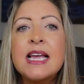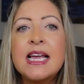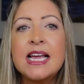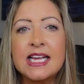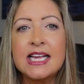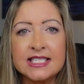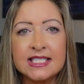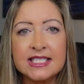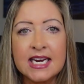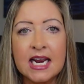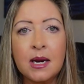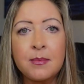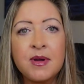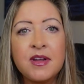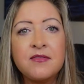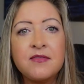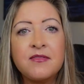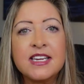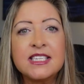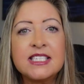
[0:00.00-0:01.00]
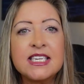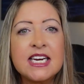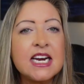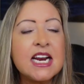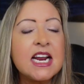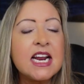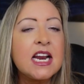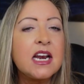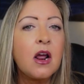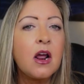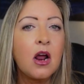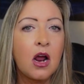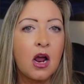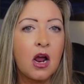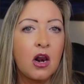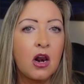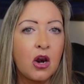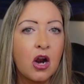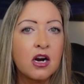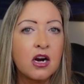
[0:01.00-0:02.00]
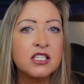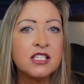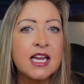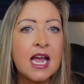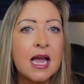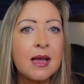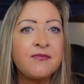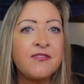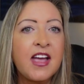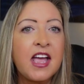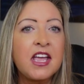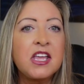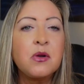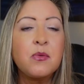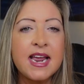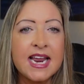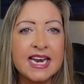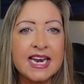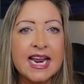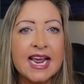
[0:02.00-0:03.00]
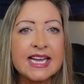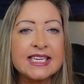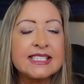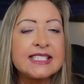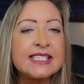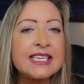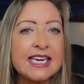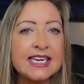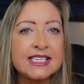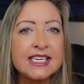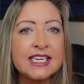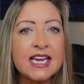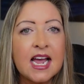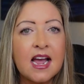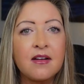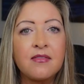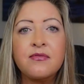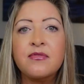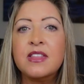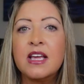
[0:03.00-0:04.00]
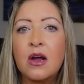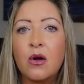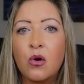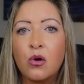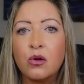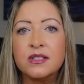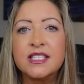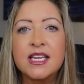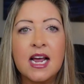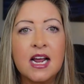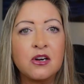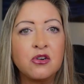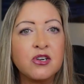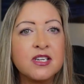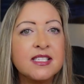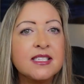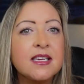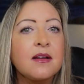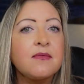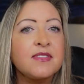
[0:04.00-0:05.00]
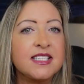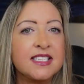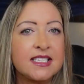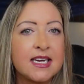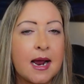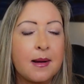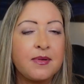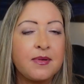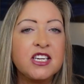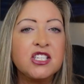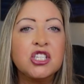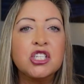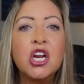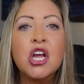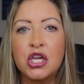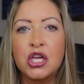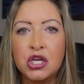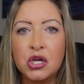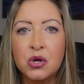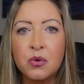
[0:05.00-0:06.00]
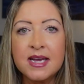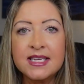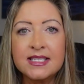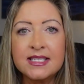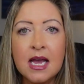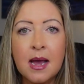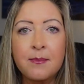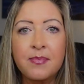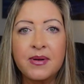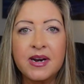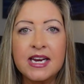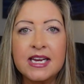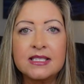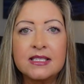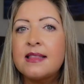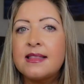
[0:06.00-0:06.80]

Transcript: Instead, I'm investing in a large cap value index ETF that holds hundreds of established U.S. companies.